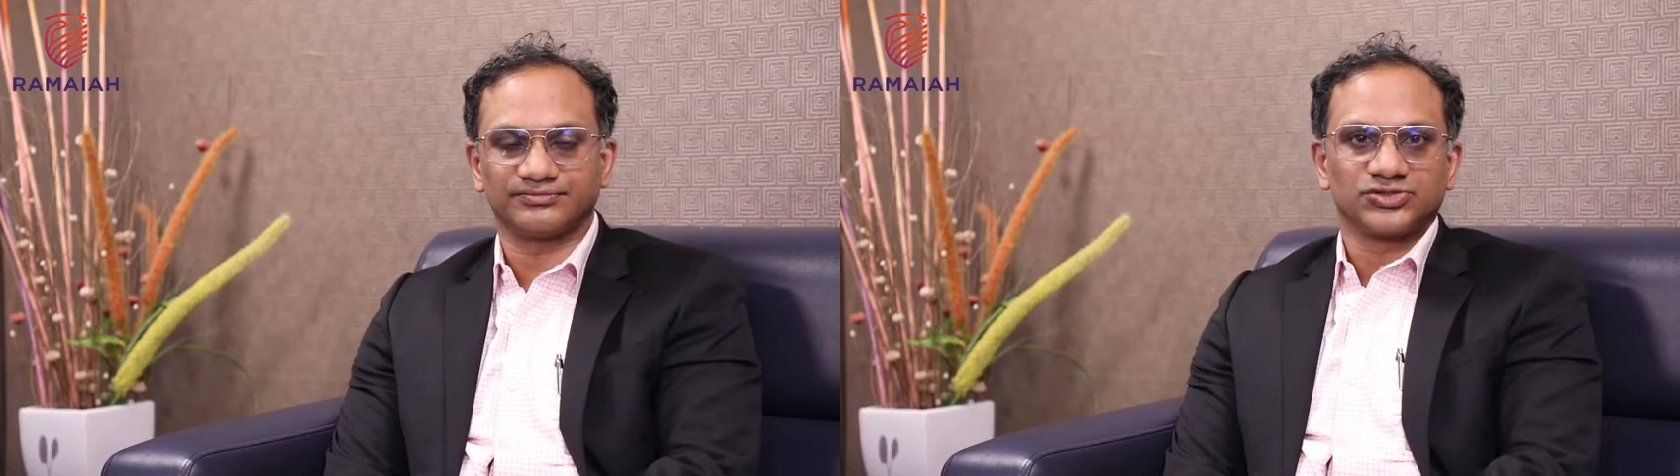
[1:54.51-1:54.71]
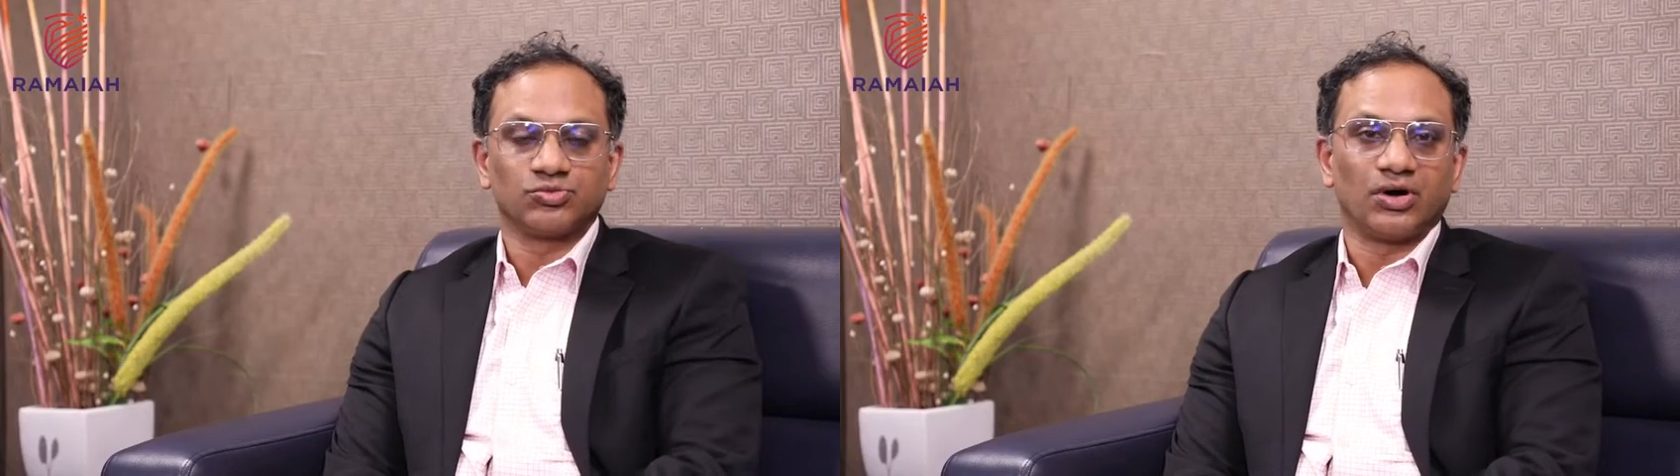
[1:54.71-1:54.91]

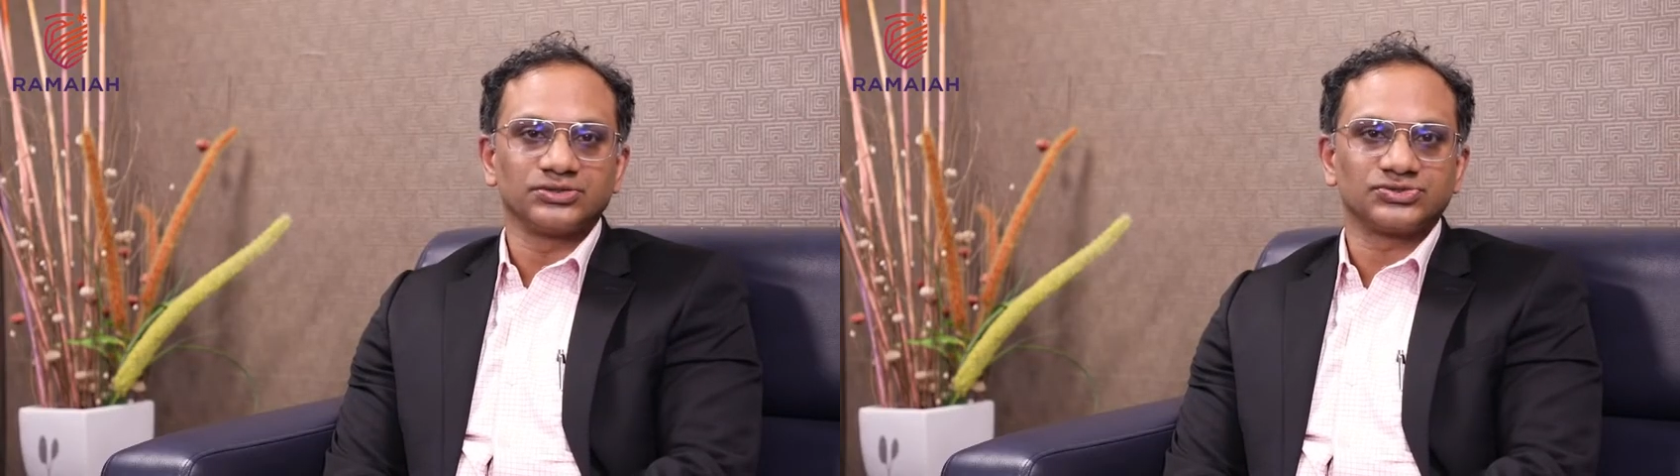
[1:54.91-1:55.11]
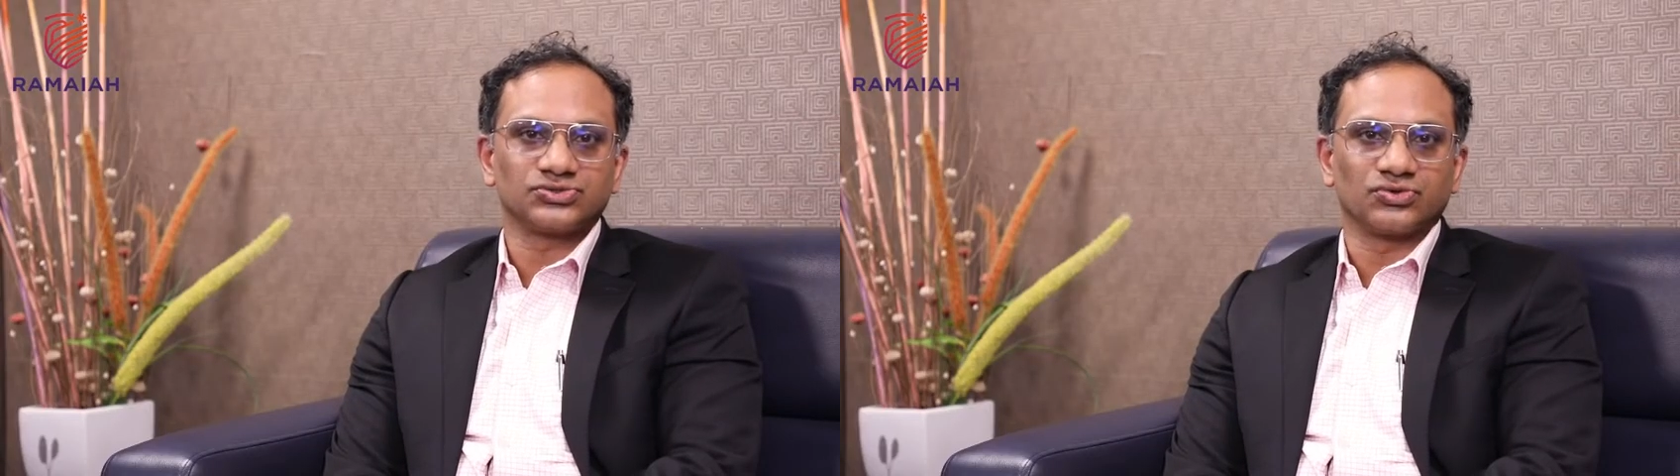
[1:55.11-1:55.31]

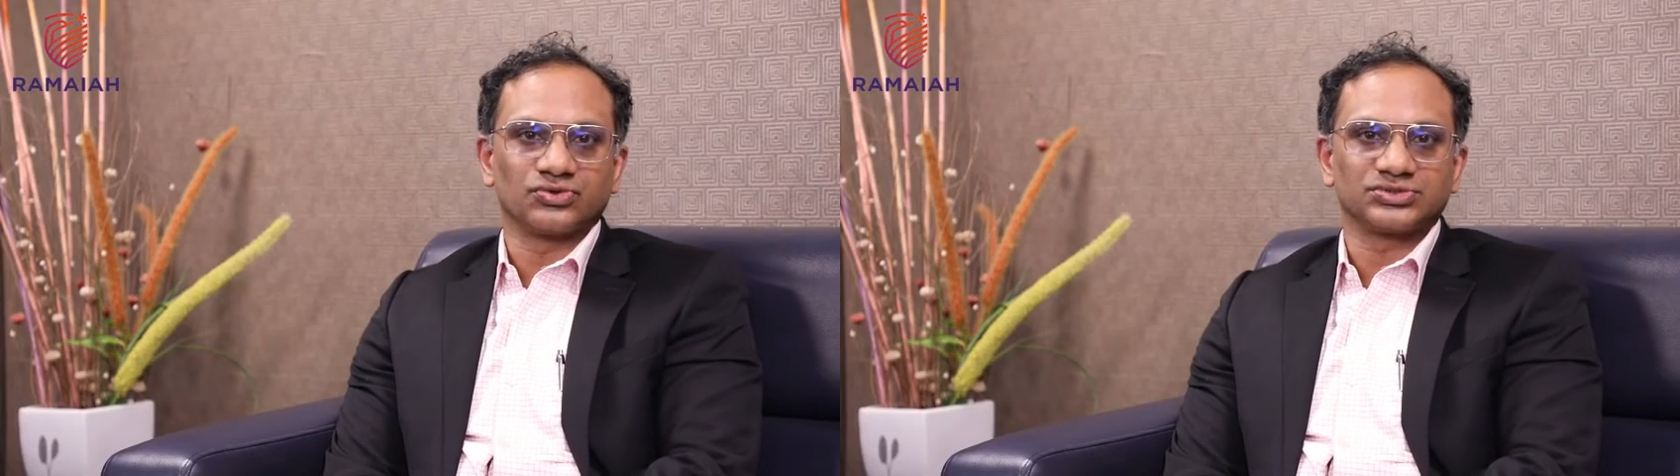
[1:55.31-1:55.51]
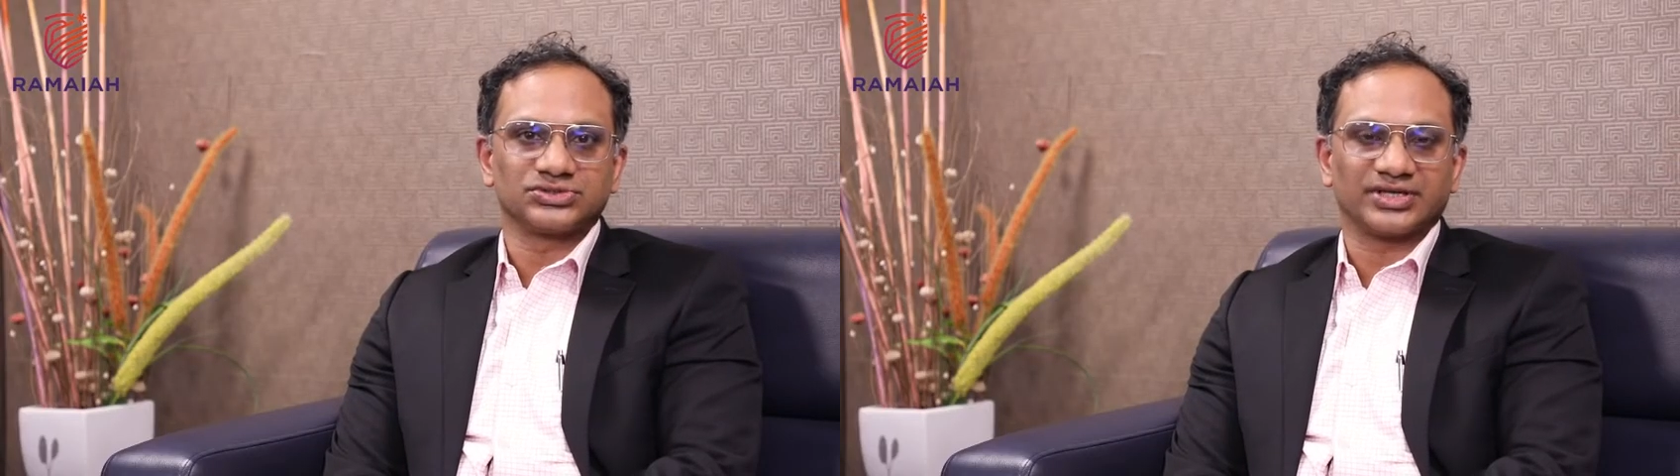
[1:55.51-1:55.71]
Small
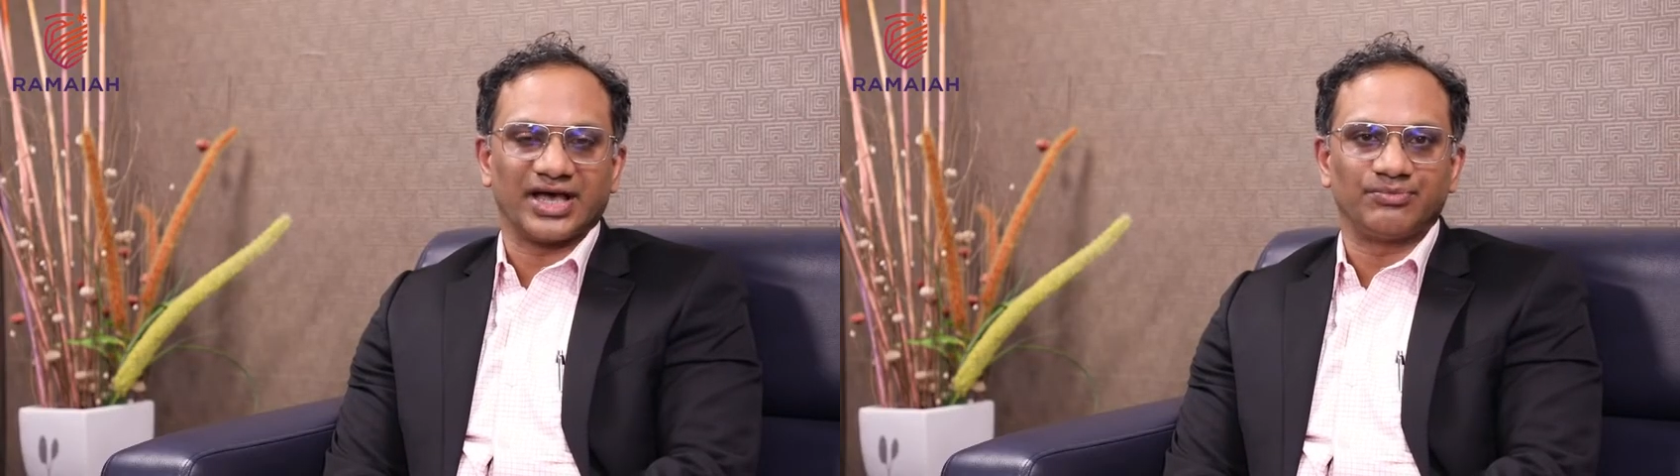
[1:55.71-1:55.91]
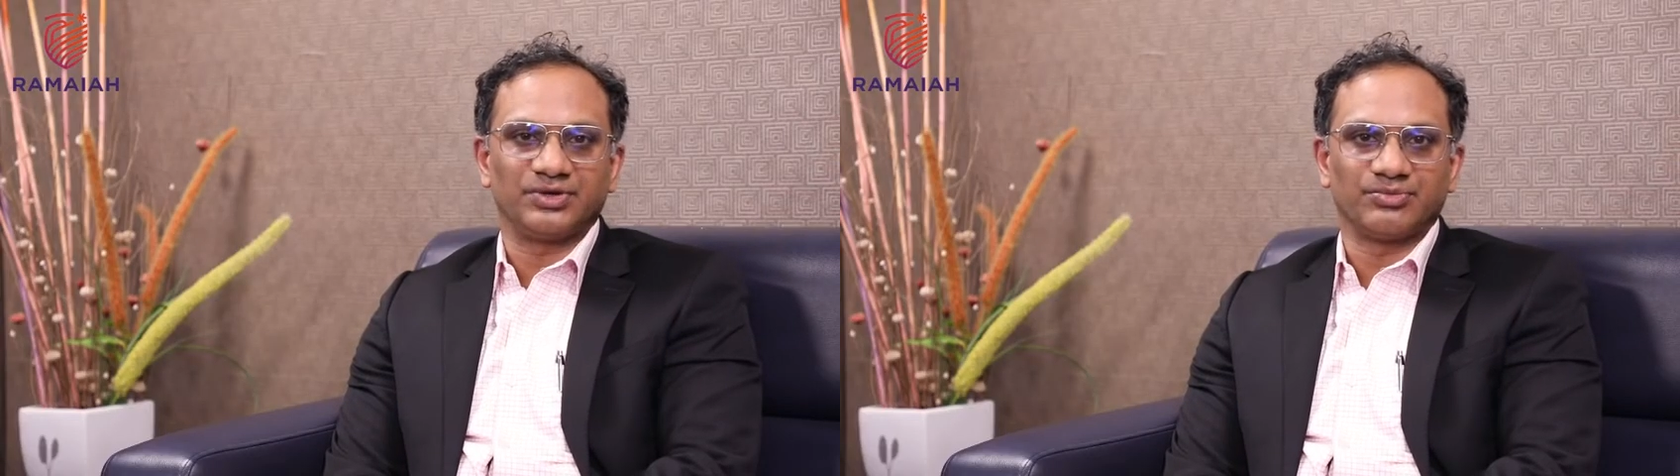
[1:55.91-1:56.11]
strokes
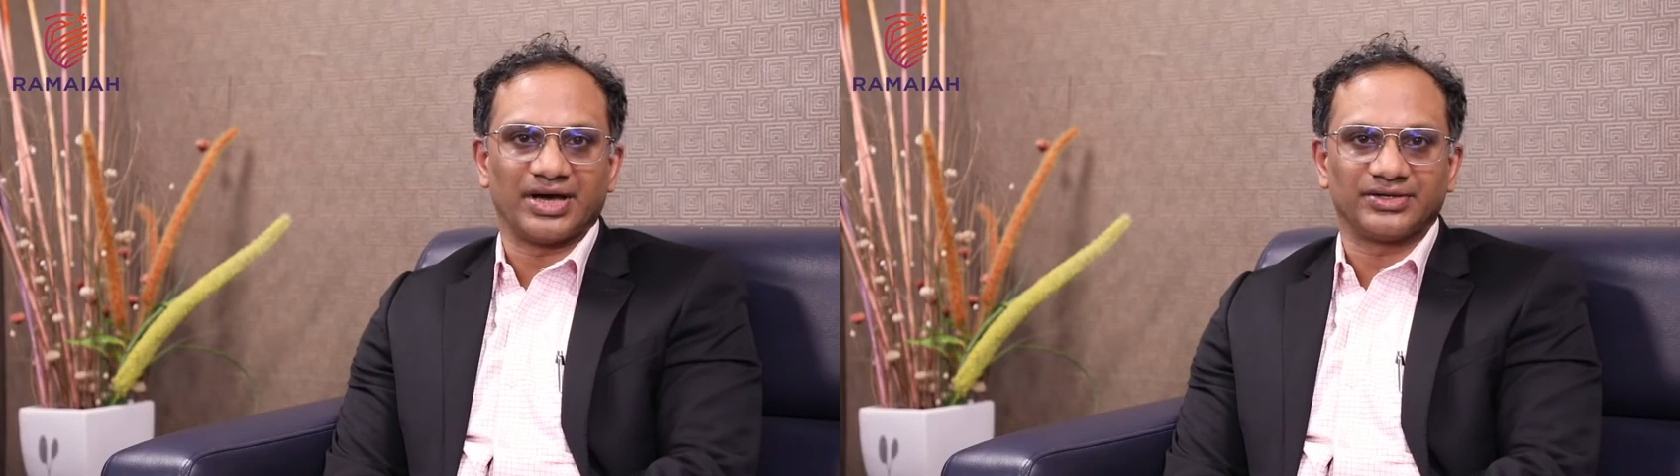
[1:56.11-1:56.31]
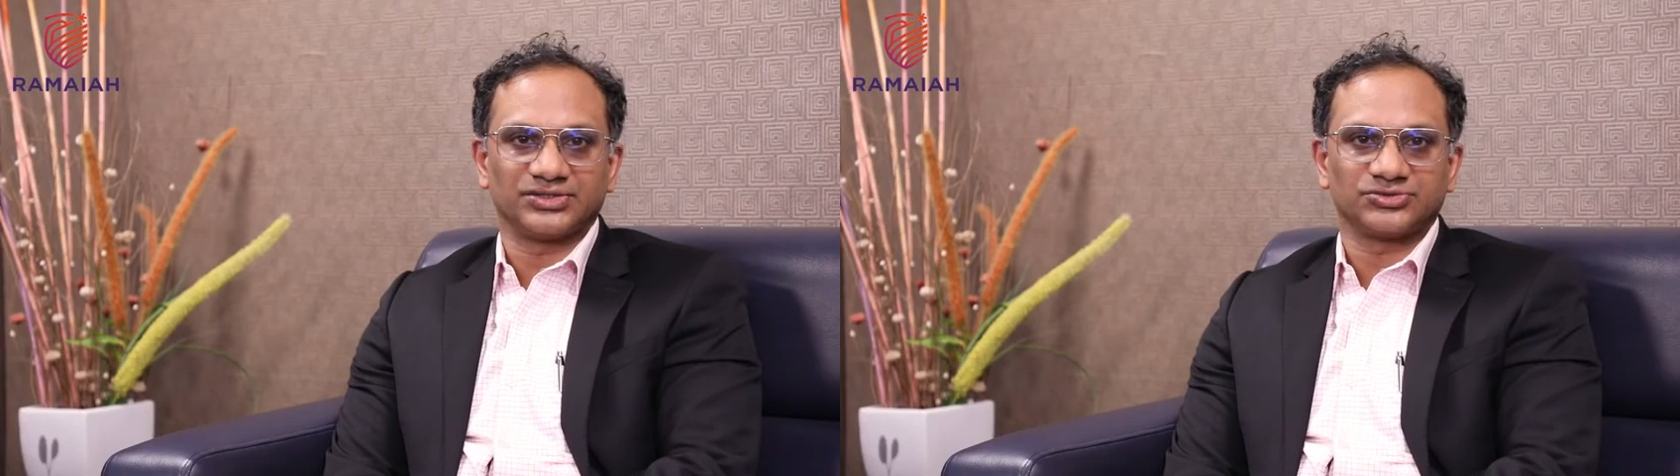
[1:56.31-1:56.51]
can be
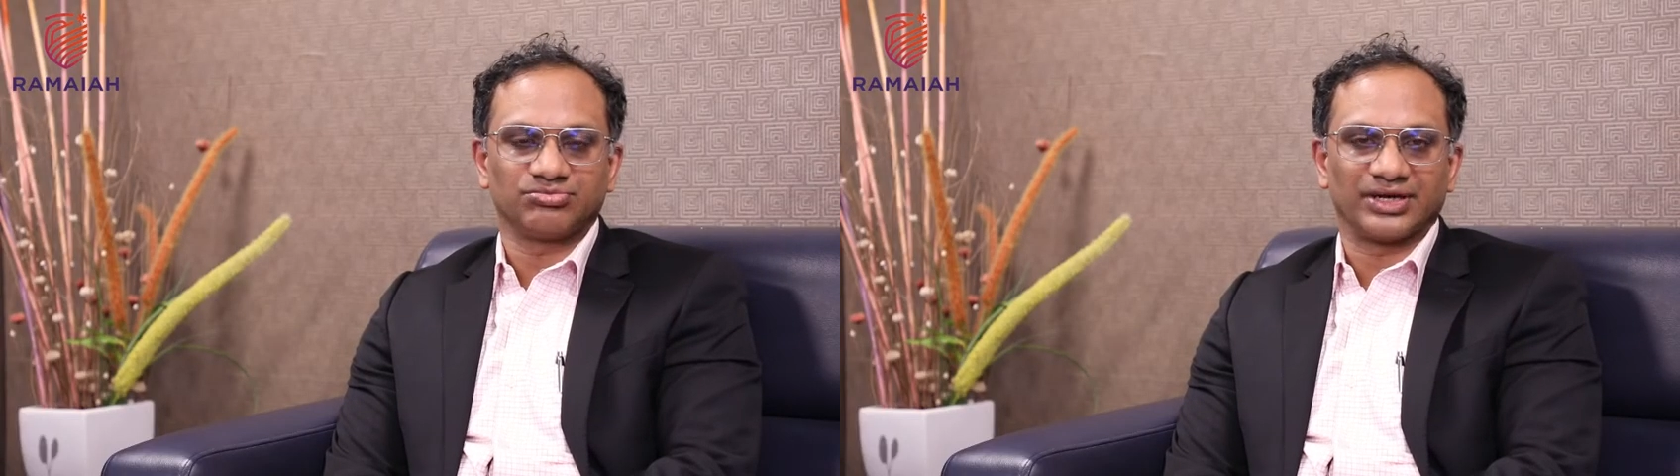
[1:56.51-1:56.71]
managed